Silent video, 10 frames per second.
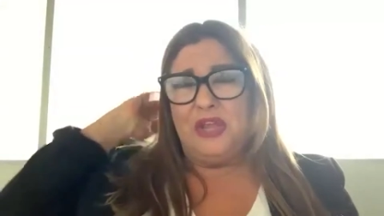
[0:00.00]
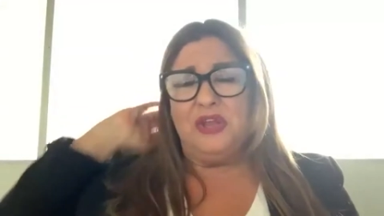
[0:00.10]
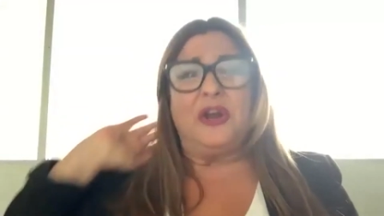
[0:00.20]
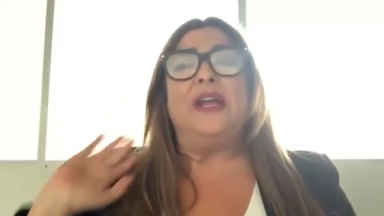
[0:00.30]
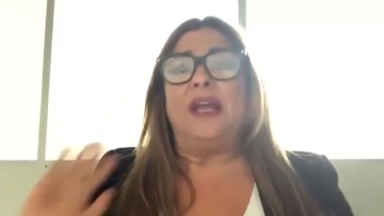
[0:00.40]
think
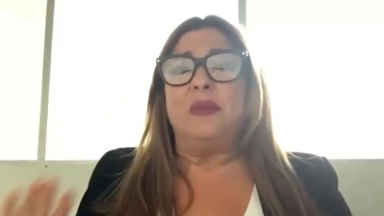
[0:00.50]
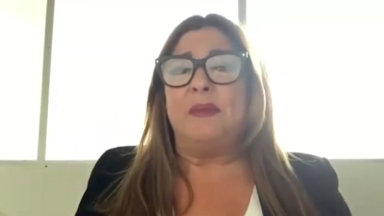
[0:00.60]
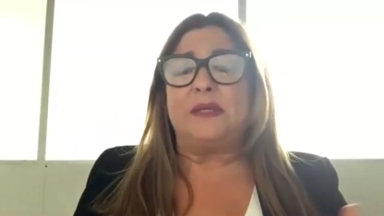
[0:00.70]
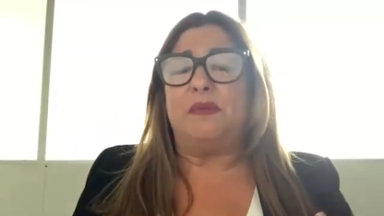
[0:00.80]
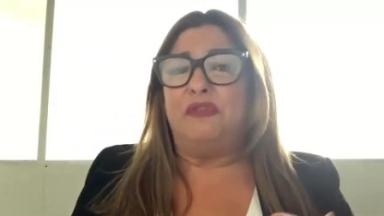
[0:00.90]
you're going to get the
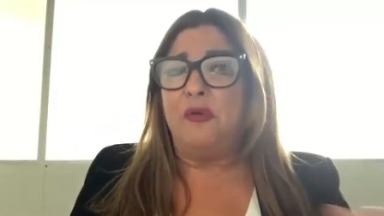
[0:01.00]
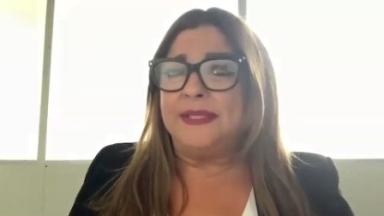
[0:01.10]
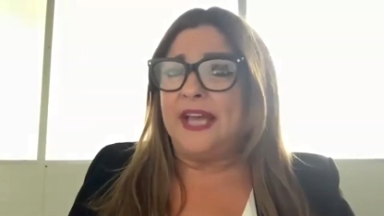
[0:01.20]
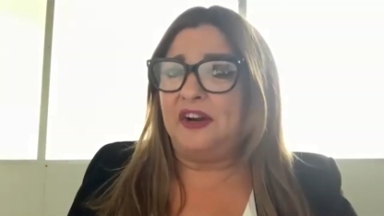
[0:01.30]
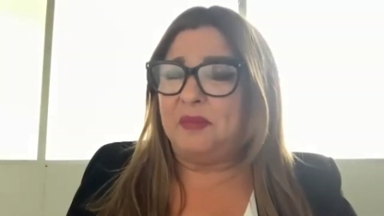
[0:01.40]
best
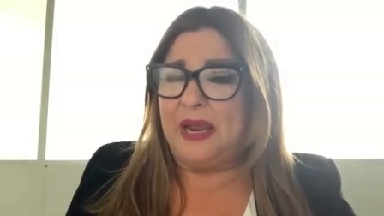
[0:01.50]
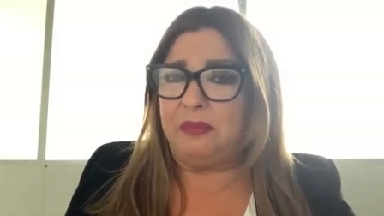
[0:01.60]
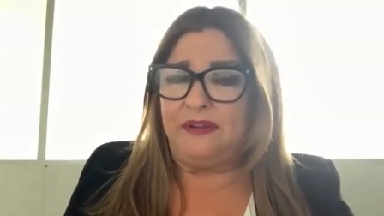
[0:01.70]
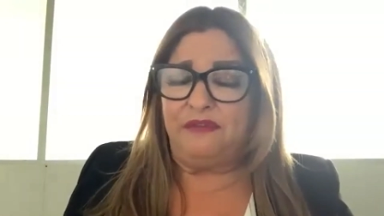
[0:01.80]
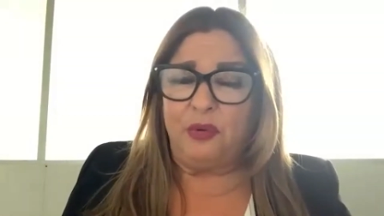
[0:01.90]
performance out of
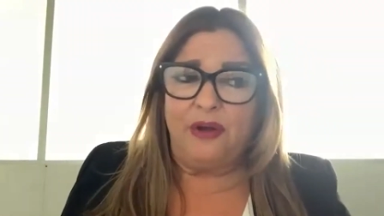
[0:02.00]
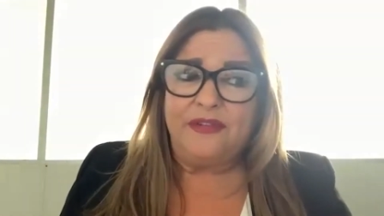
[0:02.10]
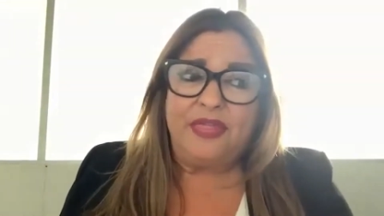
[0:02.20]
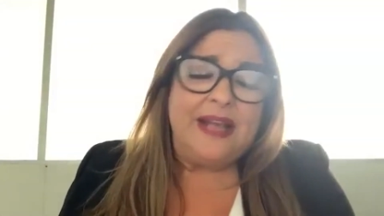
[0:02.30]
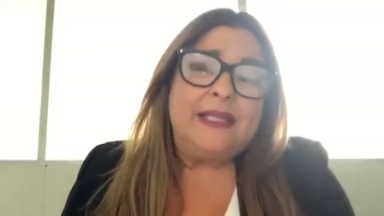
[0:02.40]
people if you
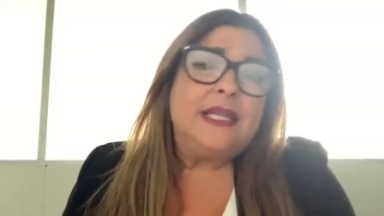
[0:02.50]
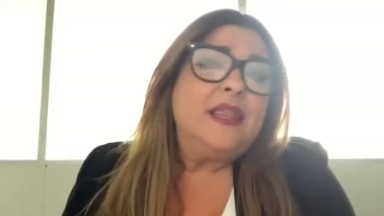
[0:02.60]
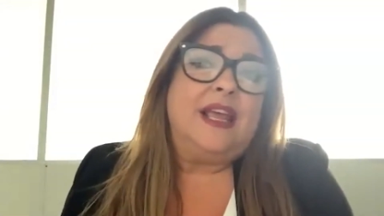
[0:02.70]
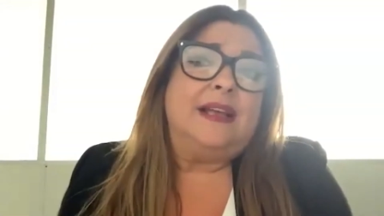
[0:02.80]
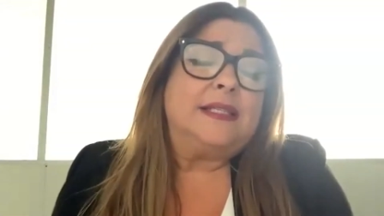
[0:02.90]
overthink
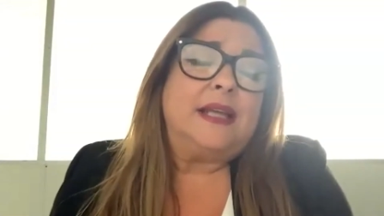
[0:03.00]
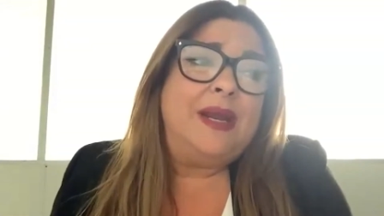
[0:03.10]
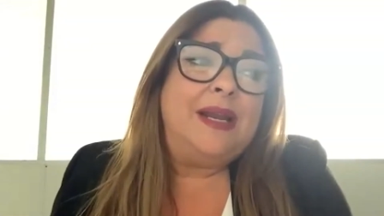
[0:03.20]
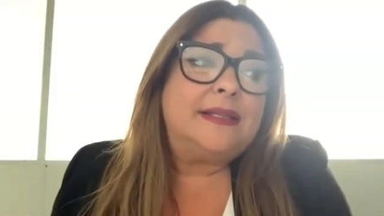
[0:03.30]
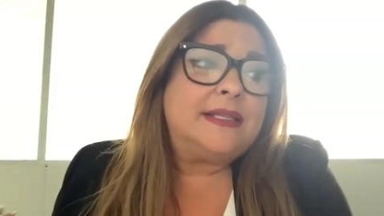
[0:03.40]
things. I
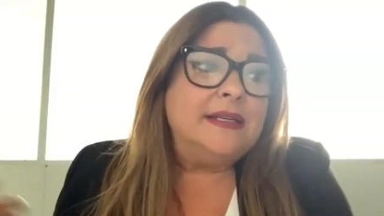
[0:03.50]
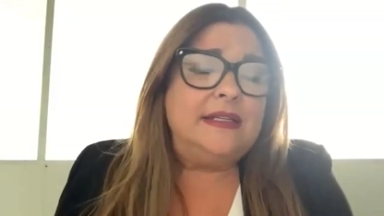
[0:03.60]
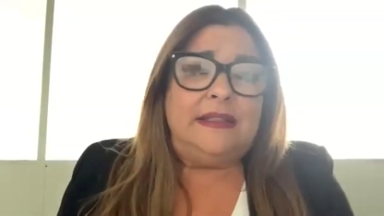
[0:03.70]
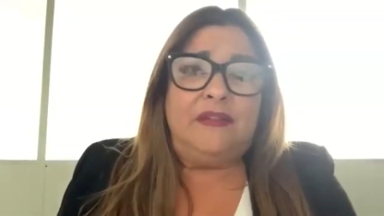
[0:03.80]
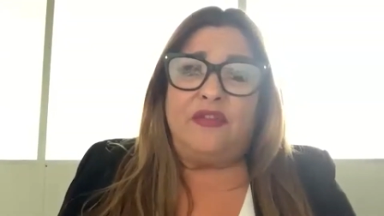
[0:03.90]
mean, it's
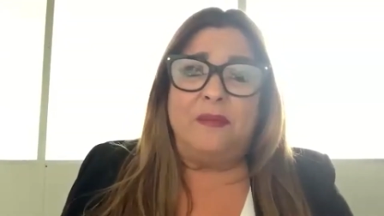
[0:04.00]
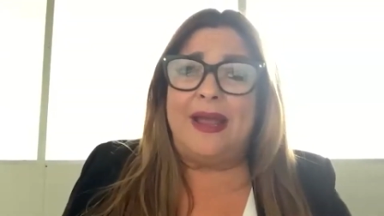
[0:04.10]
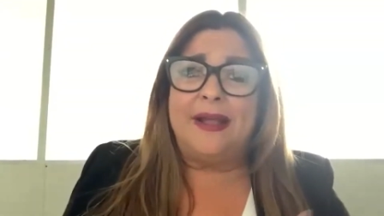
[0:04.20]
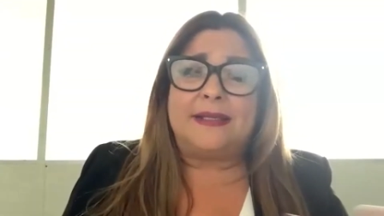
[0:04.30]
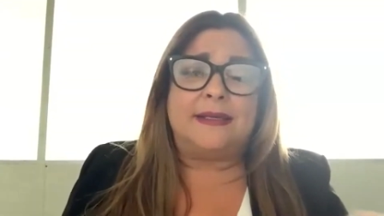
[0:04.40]
for
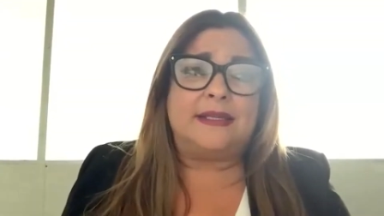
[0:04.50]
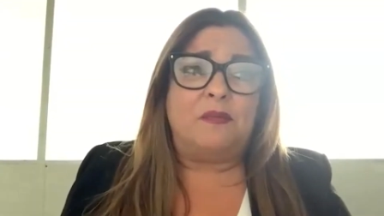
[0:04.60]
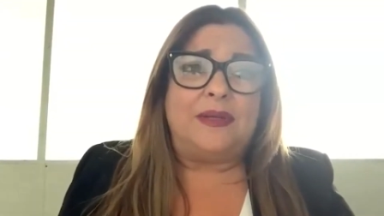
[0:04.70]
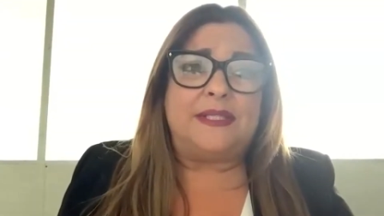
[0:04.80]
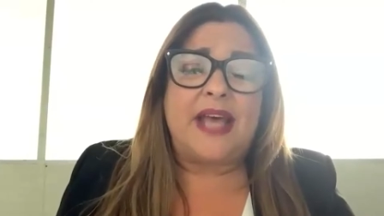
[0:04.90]
me, it's as
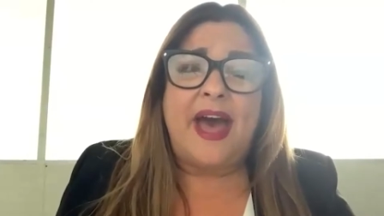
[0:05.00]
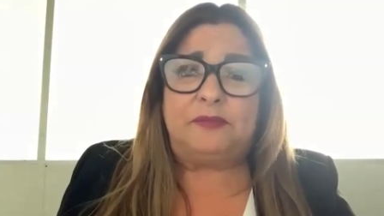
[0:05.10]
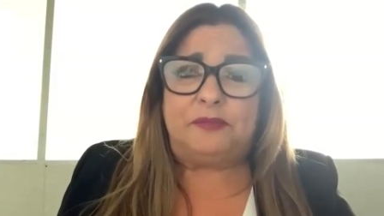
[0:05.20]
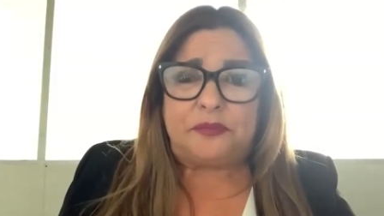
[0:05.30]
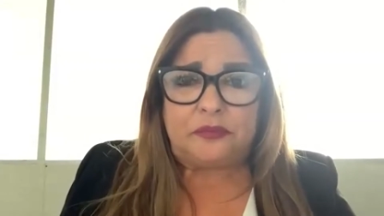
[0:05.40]
simple as that.